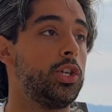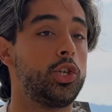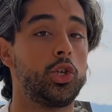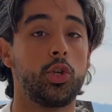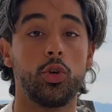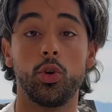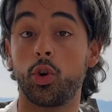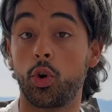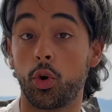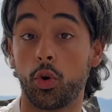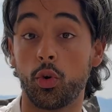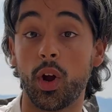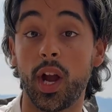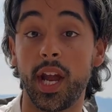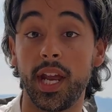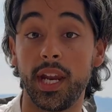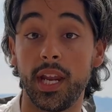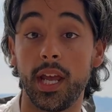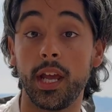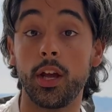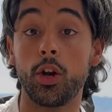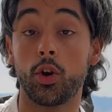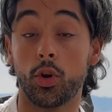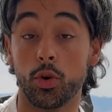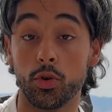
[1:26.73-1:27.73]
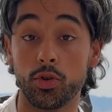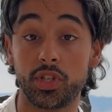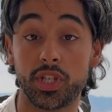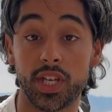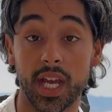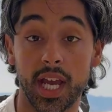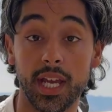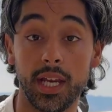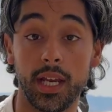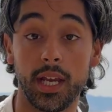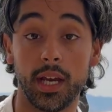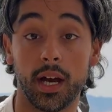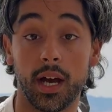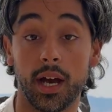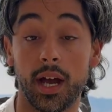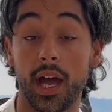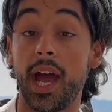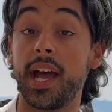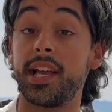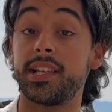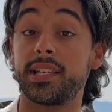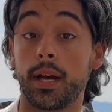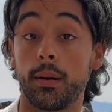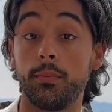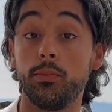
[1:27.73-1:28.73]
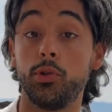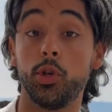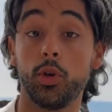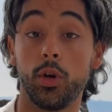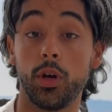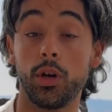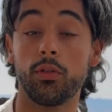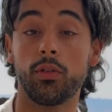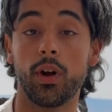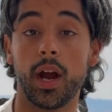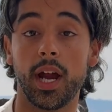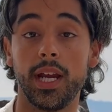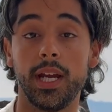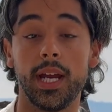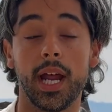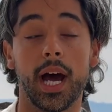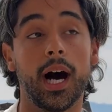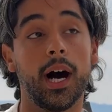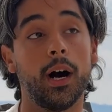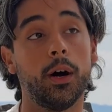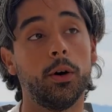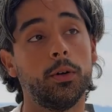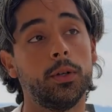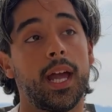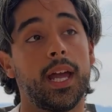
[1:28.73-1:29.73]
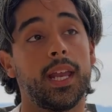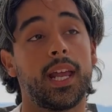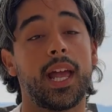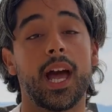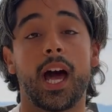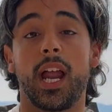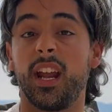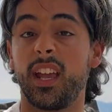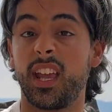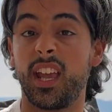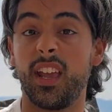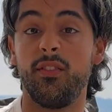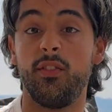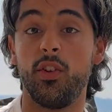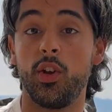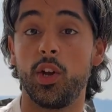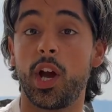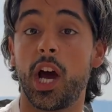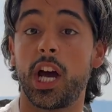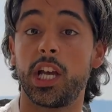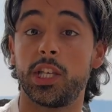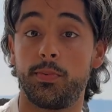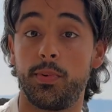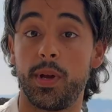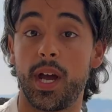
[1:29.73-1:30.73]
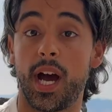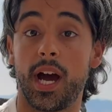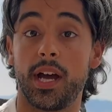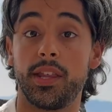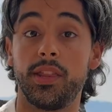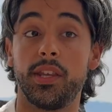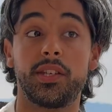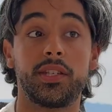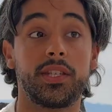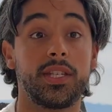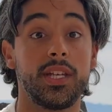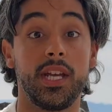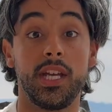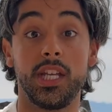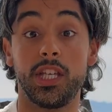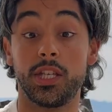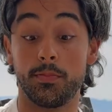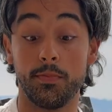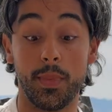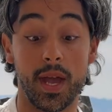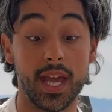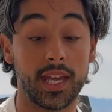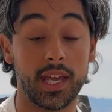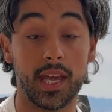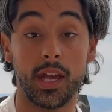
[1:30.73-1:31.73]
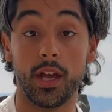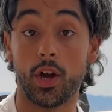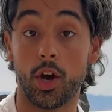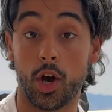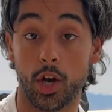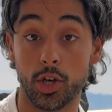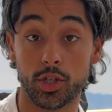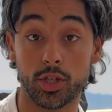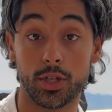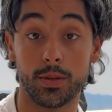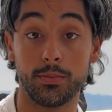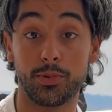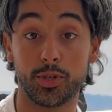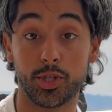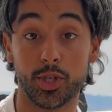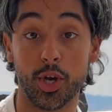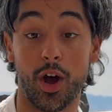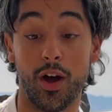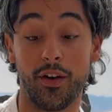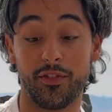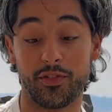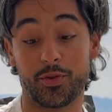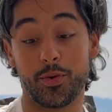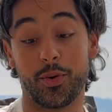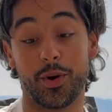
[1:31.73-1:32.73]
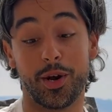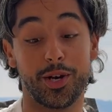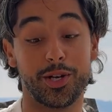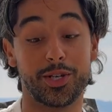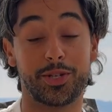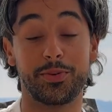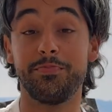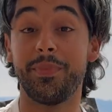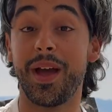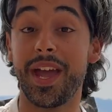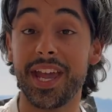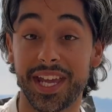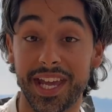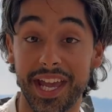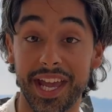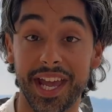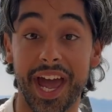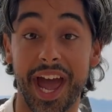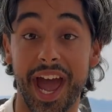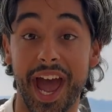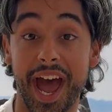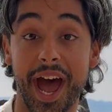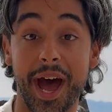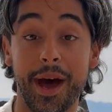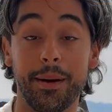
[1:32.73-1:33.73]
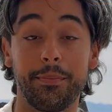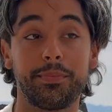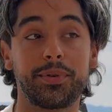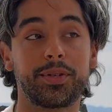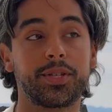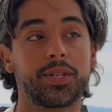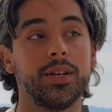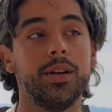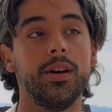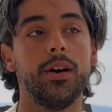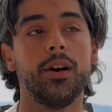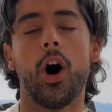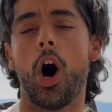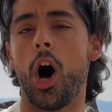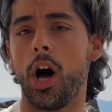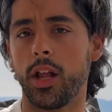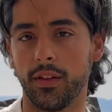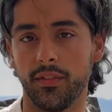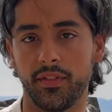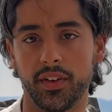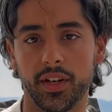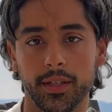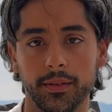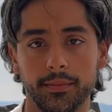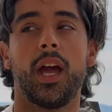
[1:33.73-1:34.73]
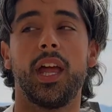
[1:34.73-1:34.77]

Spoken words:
to creating Crusadia as I'm doing right now, and kind of giving you guys behind the scenes, making custom softwares, making apps, all of it.